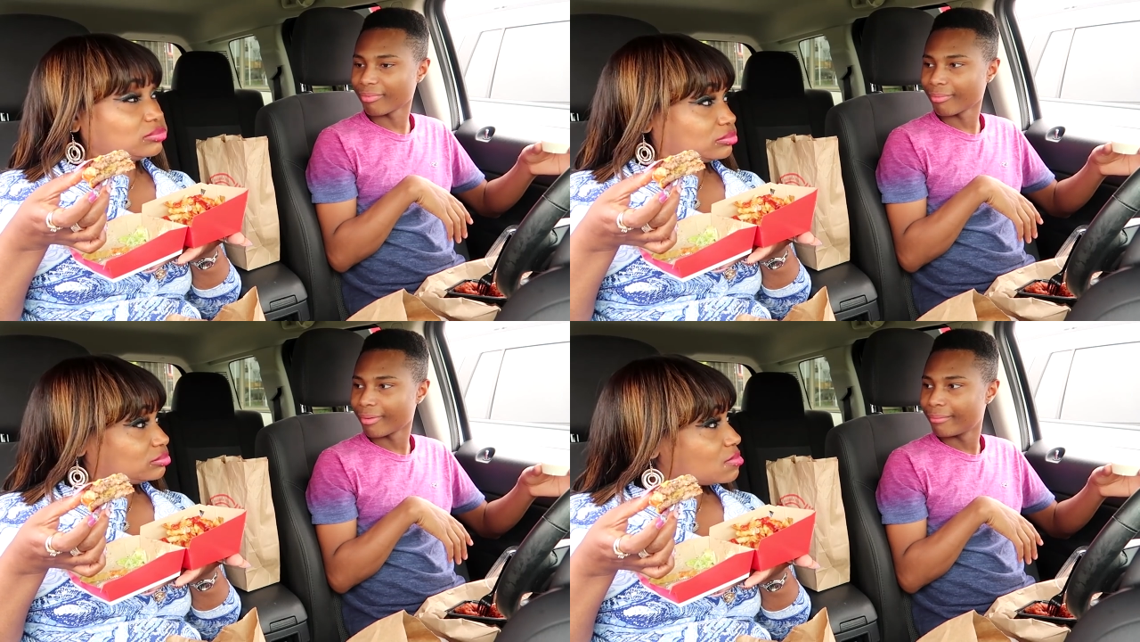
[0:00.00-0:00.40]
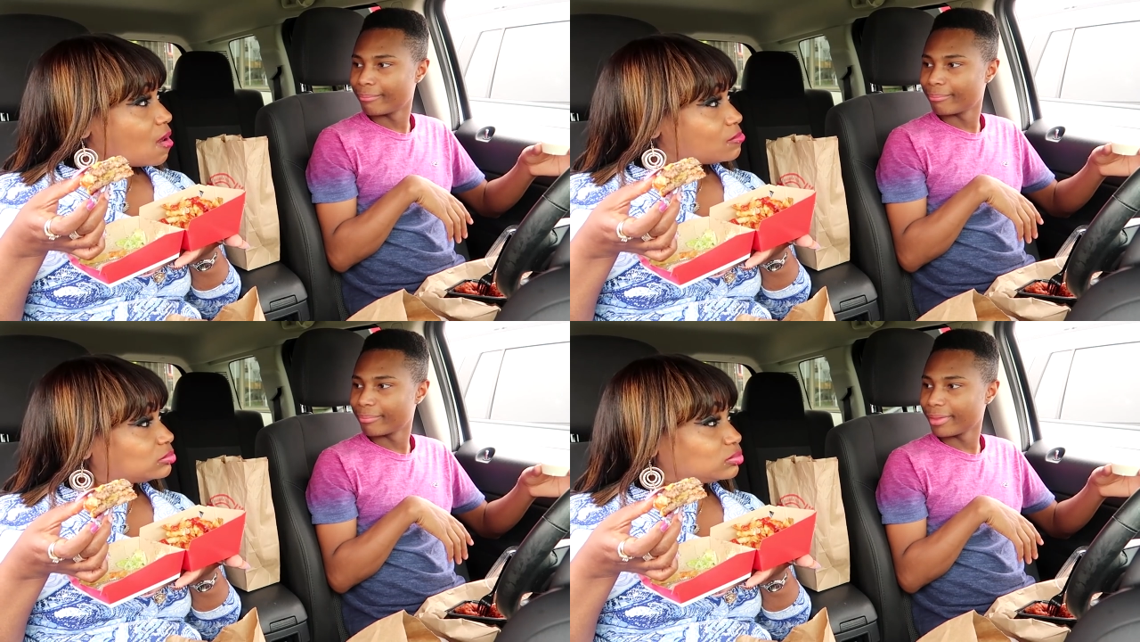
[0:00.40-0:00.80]
Speaker 1: Mm
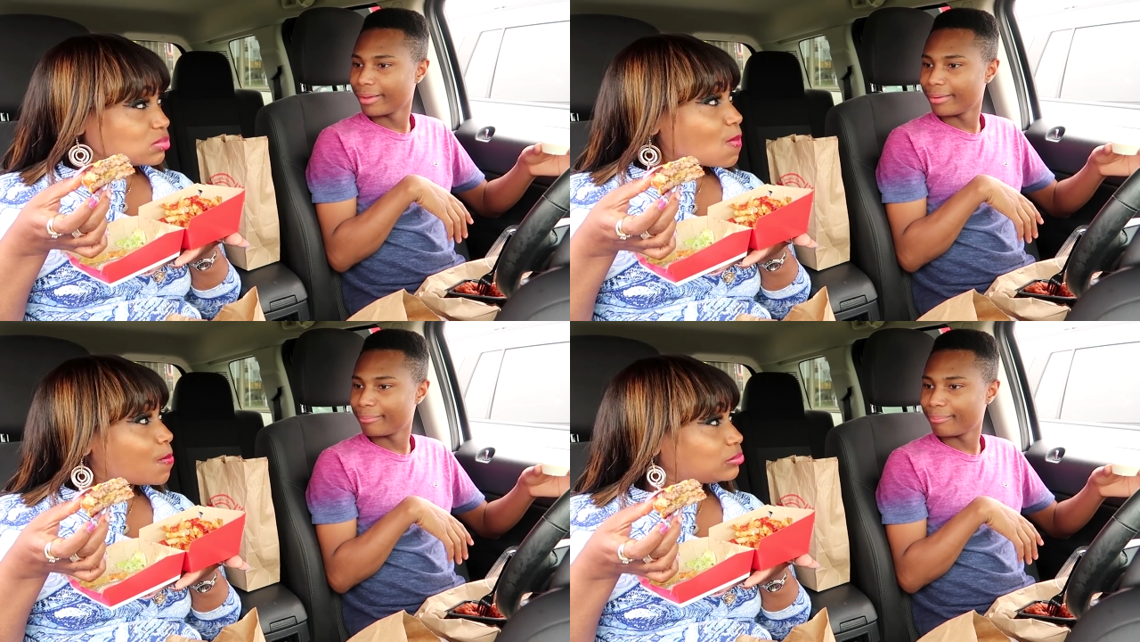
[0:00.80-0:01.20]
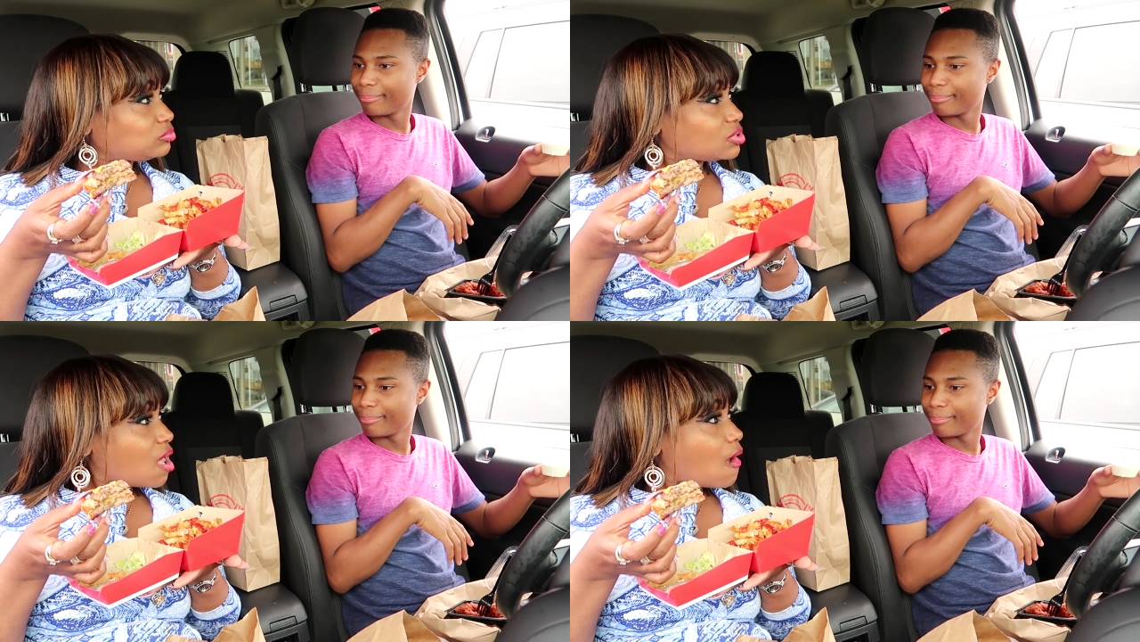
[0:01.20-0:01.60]
-hmm.
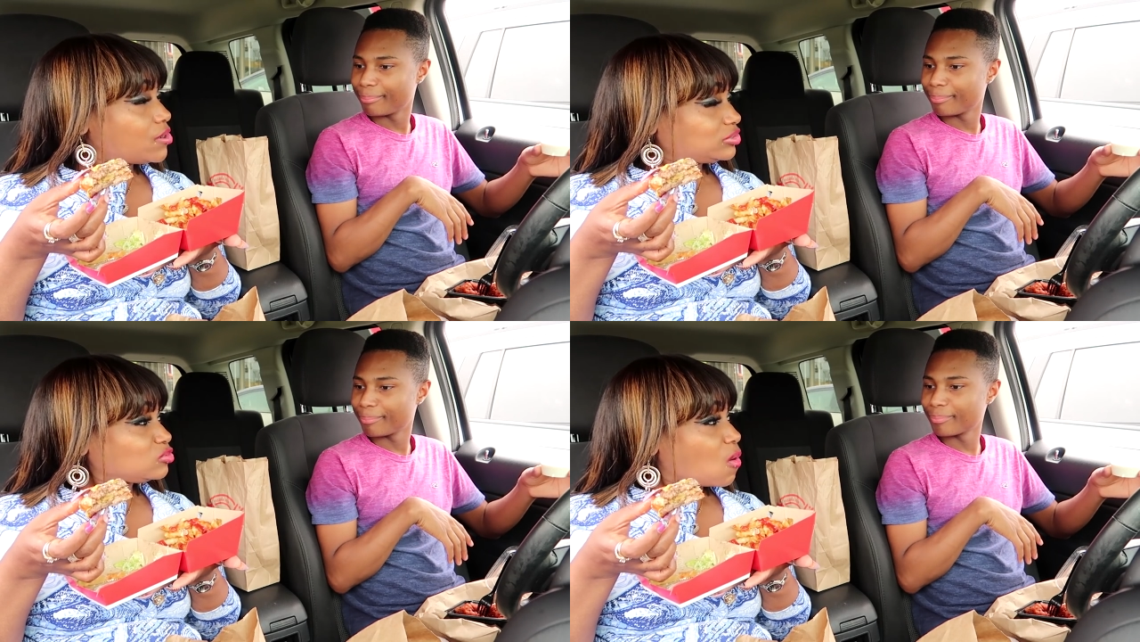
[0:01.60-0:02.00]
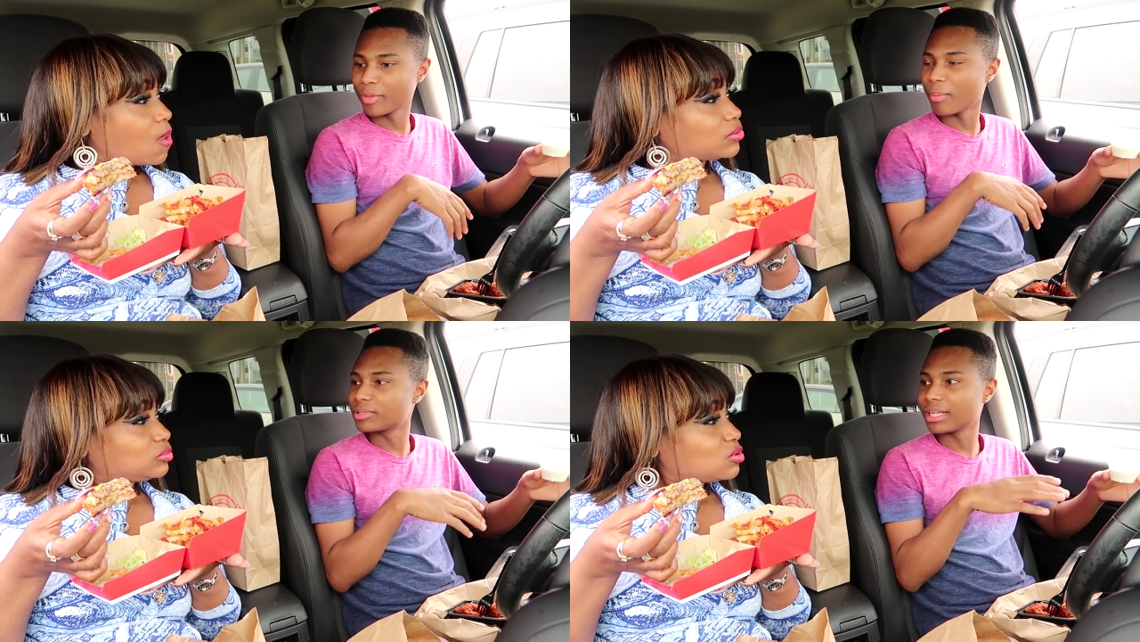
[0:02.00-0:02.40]
Yeah.
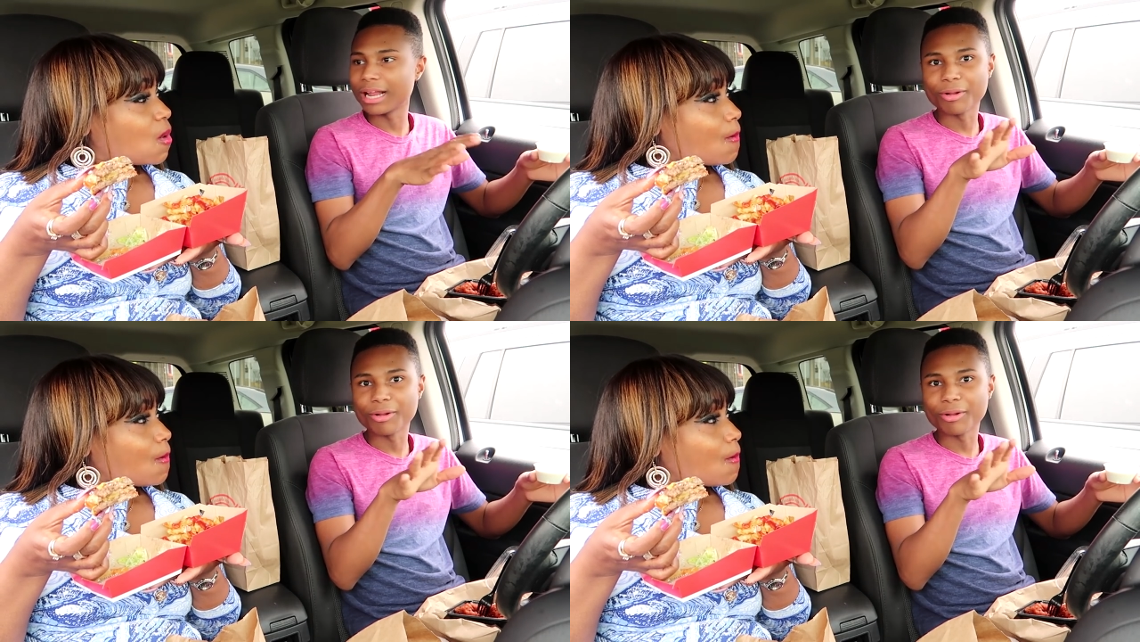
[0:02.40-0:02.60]
No, I'm just kidding.